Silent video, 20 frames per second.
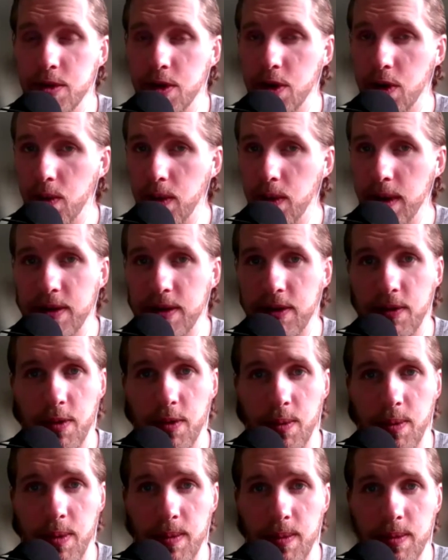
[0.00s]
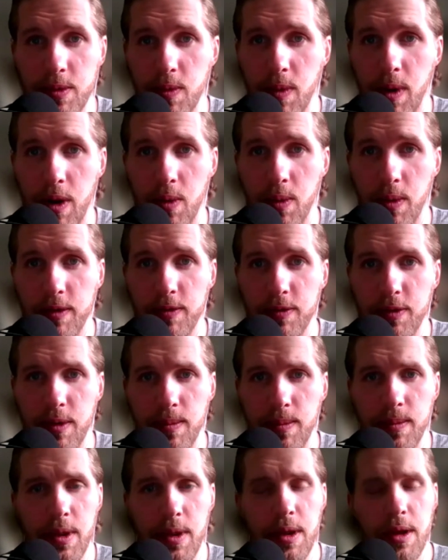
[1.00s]
too easy for people to walk away
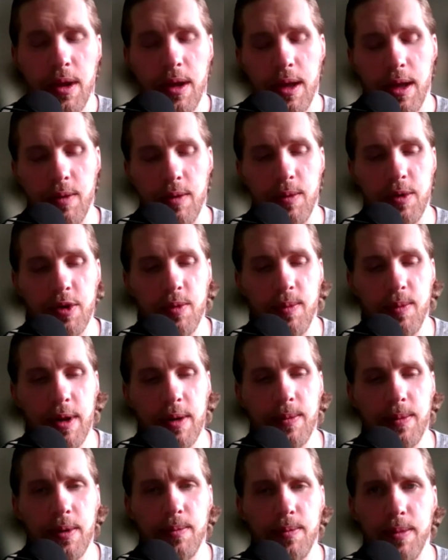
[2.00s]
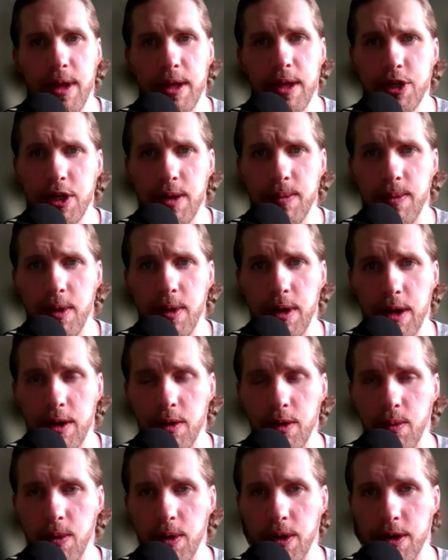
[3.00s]
from and what you mentioned about
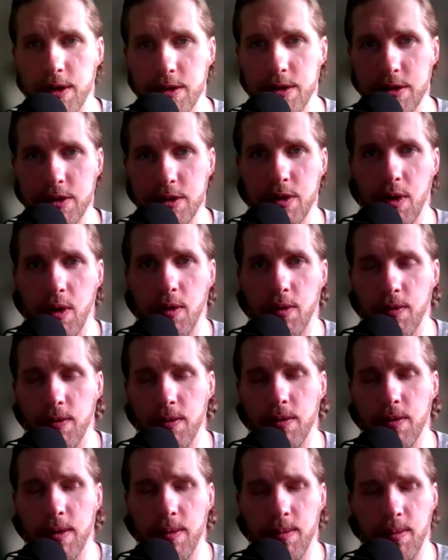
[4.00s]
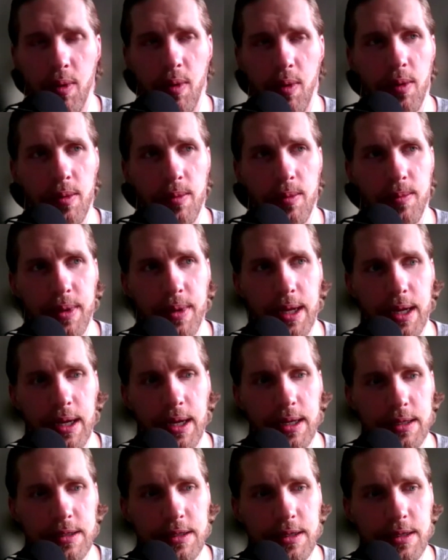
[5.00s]
inner work is so important
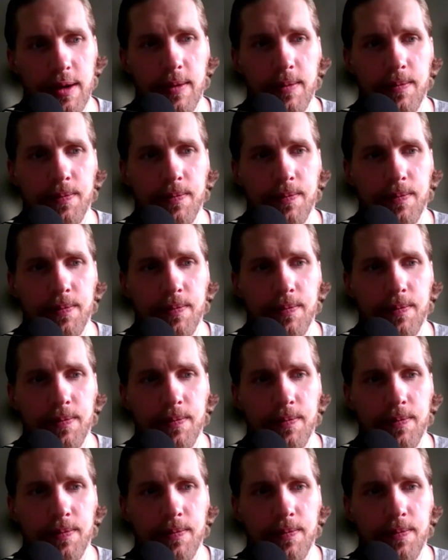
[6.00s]
because